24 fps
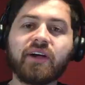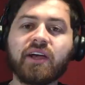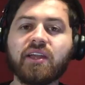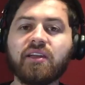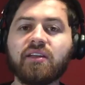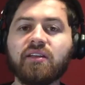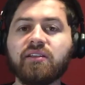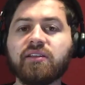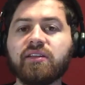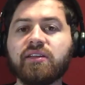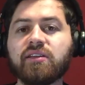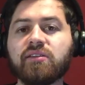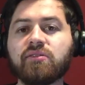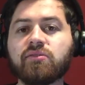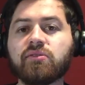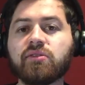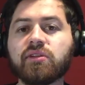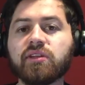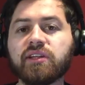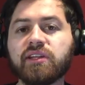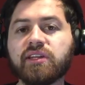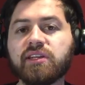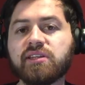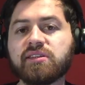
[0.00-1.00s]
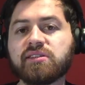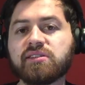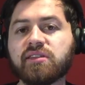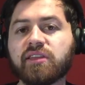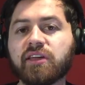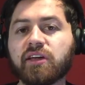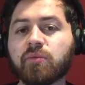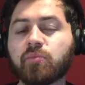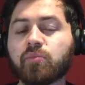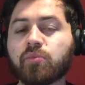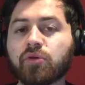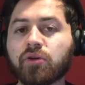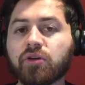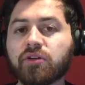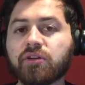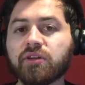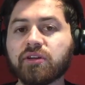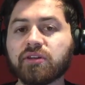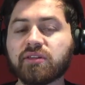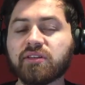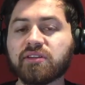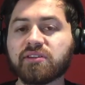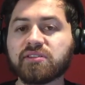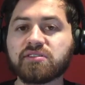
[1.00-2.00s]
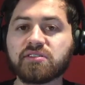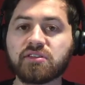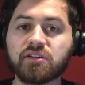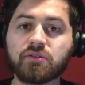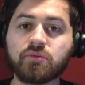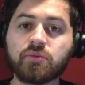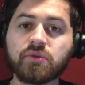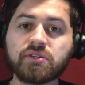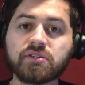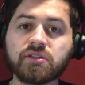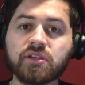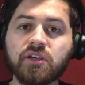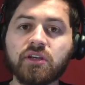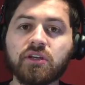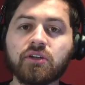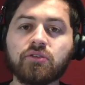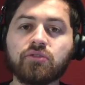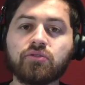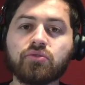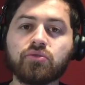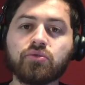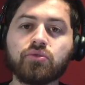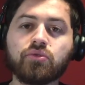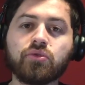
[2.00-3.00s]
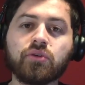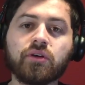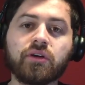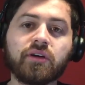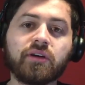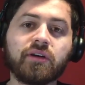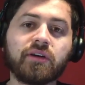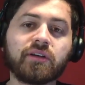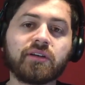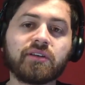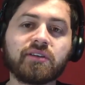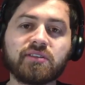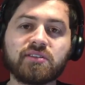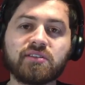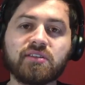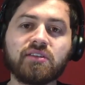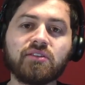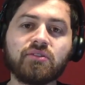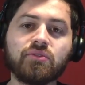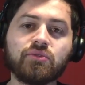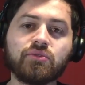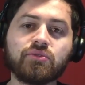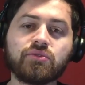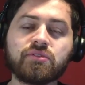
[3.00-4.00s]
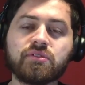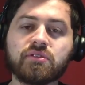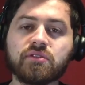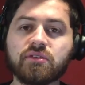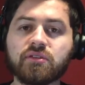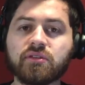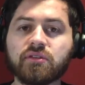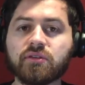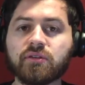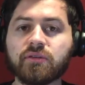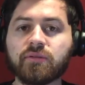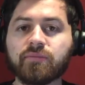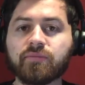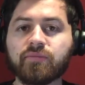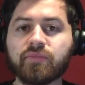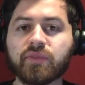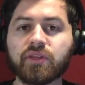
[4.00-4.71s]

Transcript: finally release their product their service to uh, casinos uh,